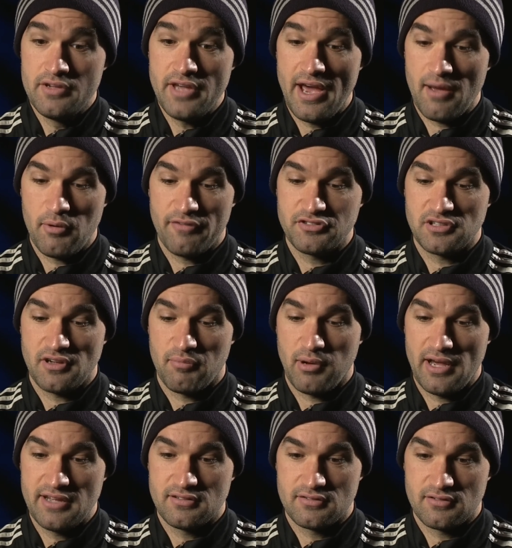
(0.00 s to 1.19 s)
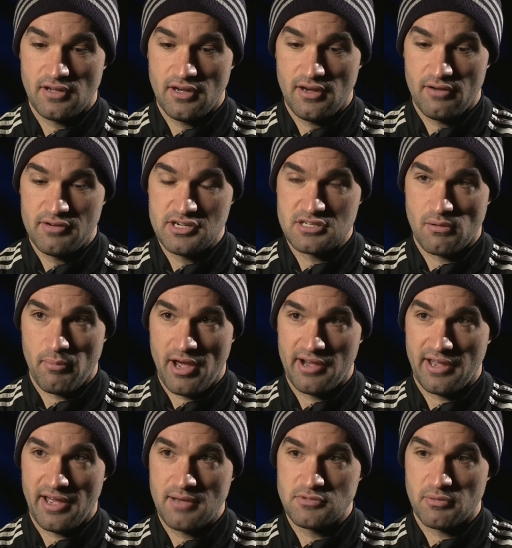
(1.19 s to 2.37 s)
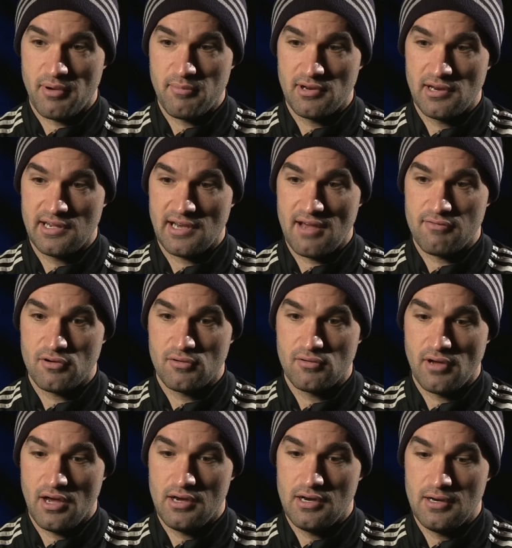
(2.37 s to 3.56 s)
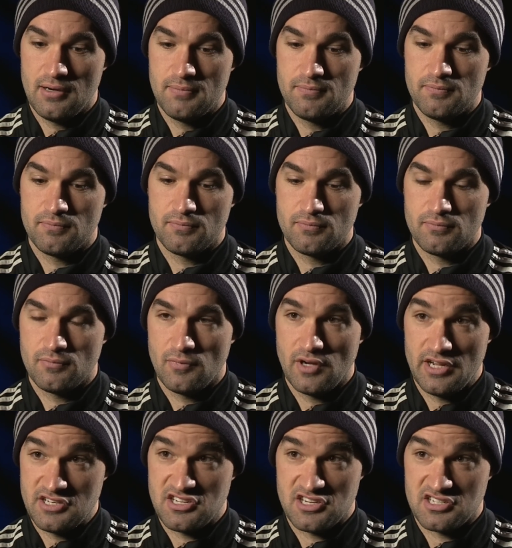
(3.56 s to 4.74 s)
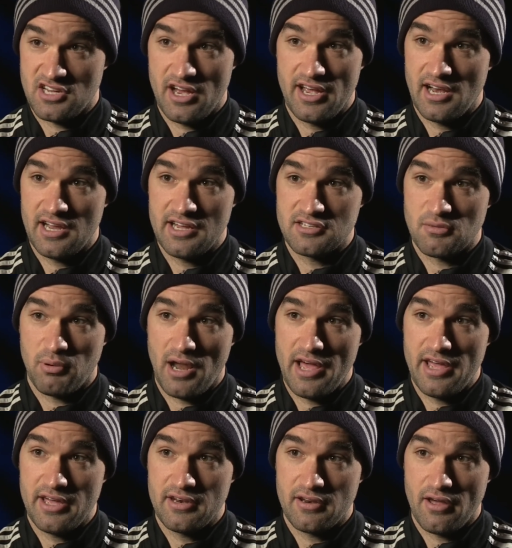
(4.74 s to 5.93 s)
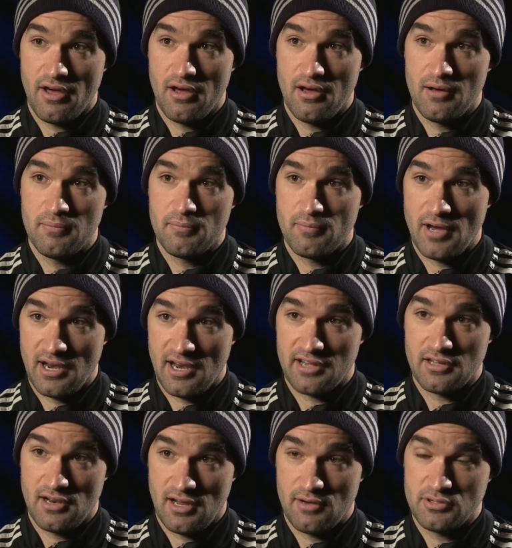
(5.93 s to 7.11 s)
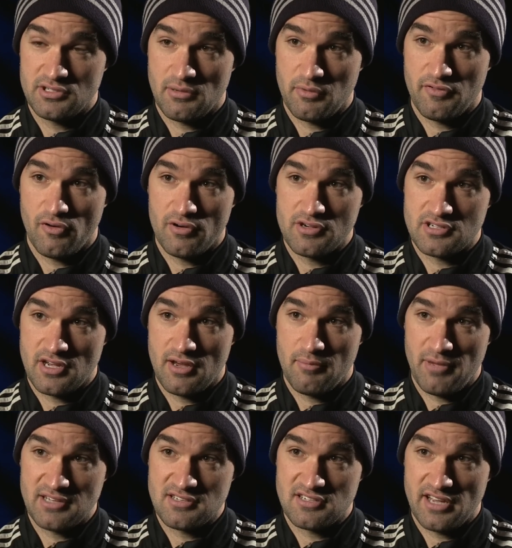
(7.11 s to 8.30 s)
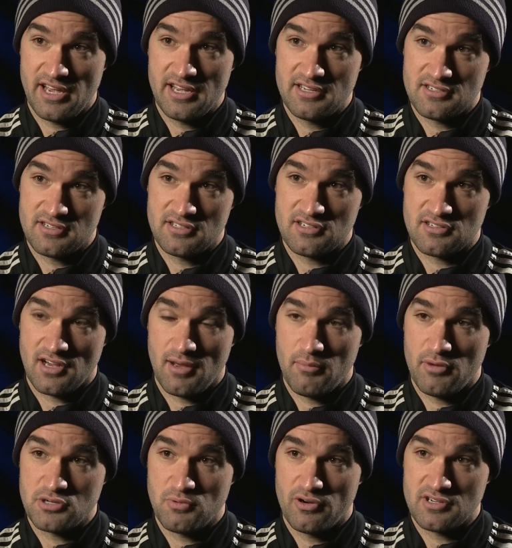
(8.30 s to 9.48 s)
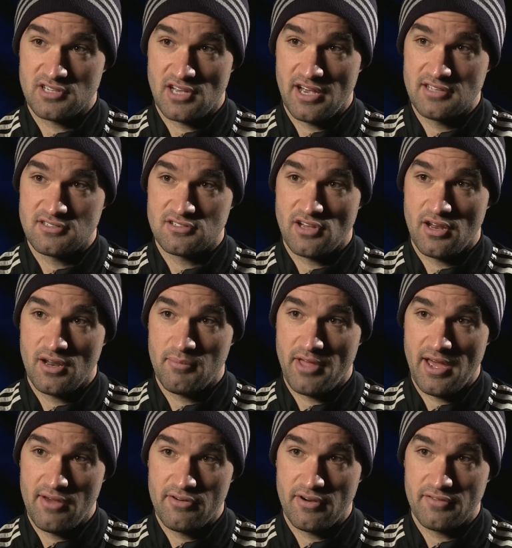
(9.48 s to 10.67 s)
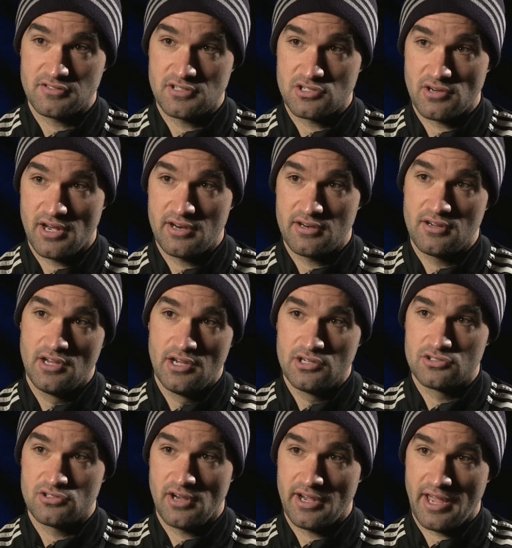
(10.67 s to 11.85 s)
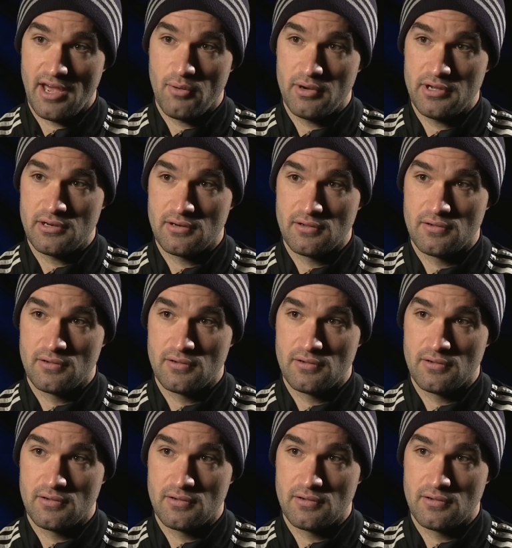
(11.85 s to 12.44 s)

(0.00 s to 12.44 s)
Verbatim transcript: Yeah, obviously I've played a reasonable amount of games at Premier League level. It's an exciting league to play in, and like we said before, it's Man City. It doesn't come much more exciting to turn up there and obviously try and get a win.